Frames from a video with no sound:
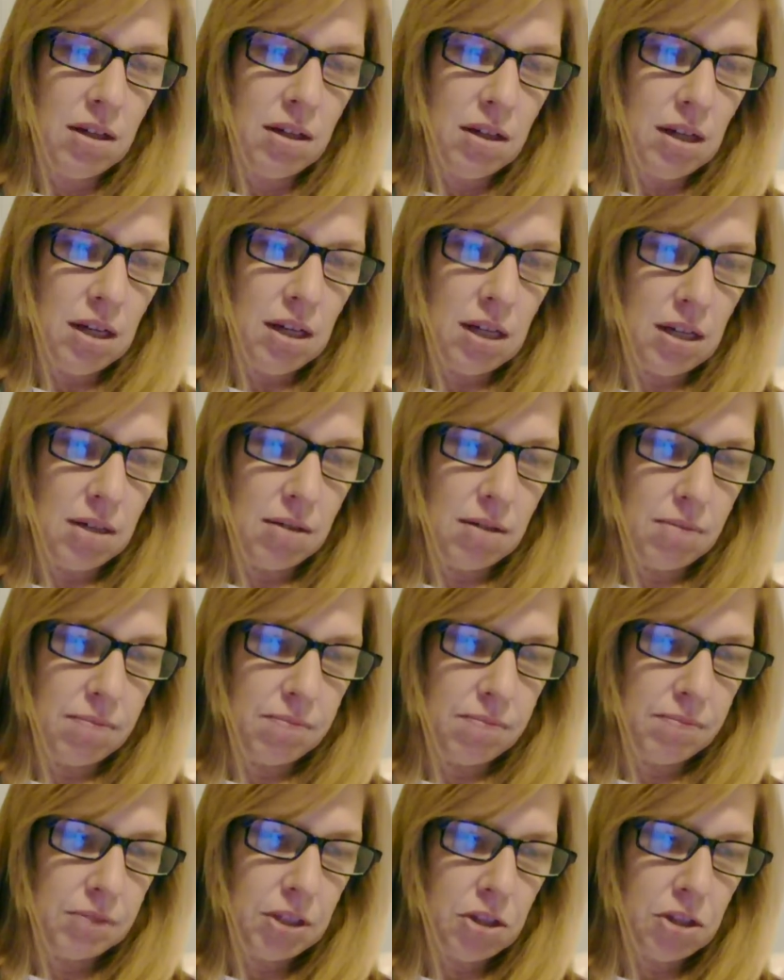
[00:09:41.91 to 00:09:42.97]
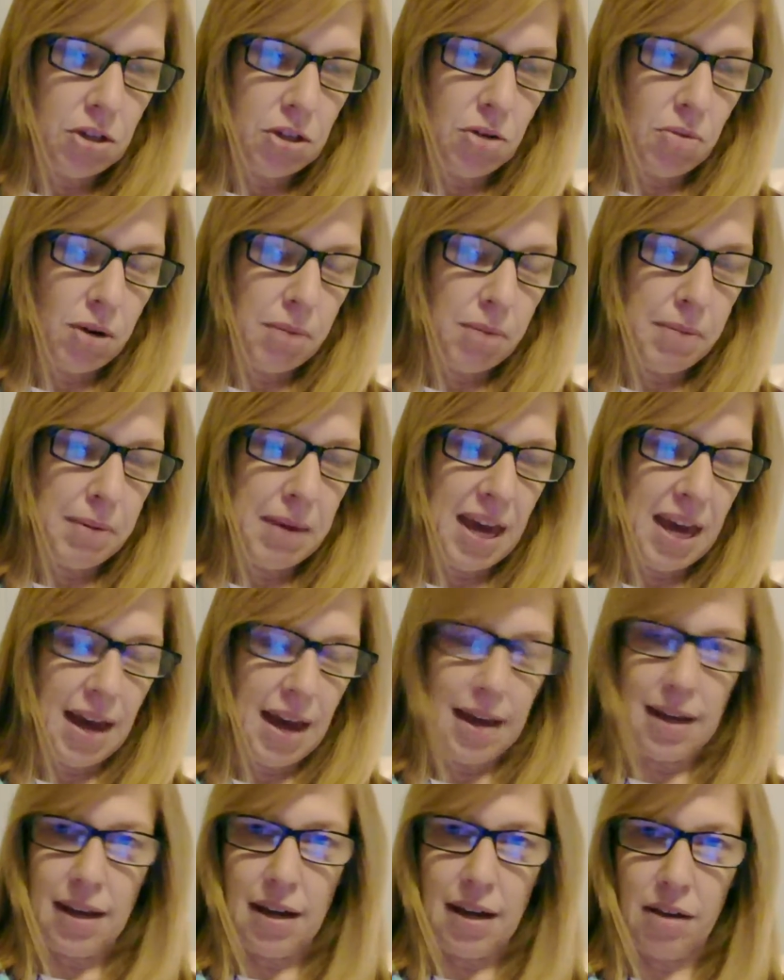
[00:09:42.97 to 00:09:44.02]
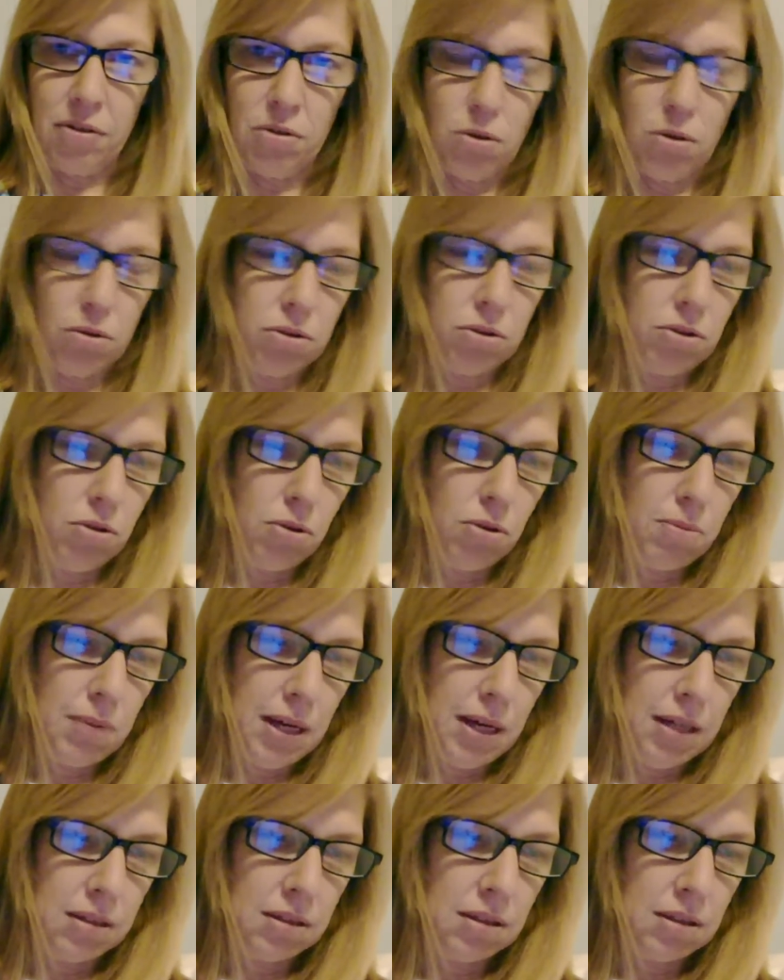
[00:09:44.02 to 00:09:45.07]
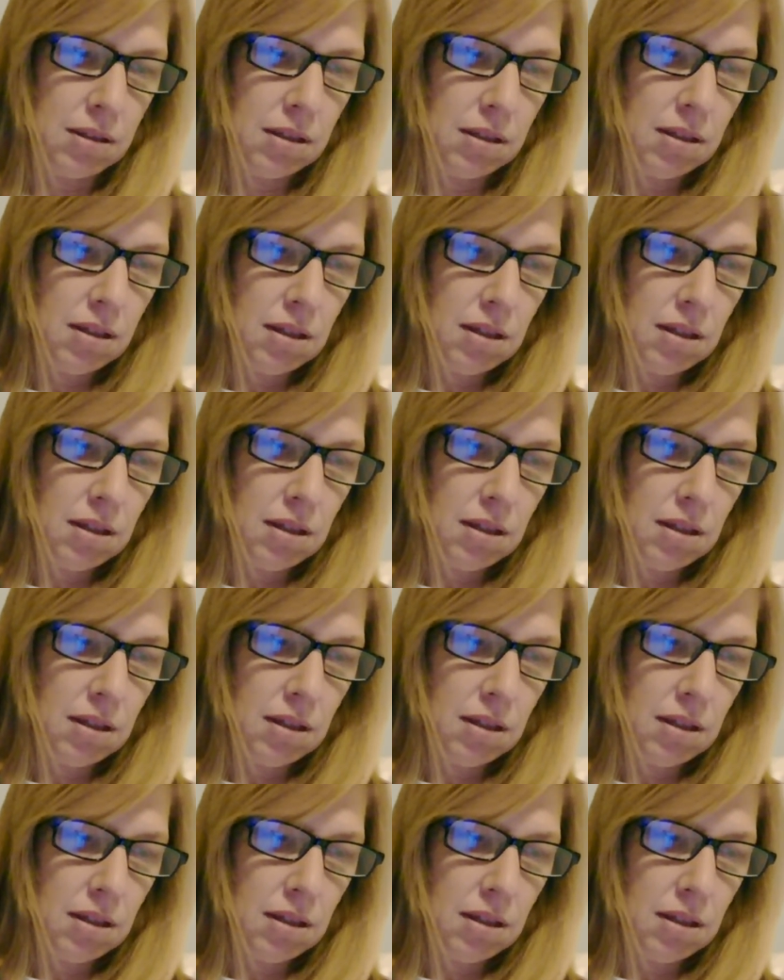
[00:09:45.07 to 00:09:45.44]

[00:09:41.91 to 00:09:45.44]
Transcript: because you don't want to be gagging on gross toothpaste.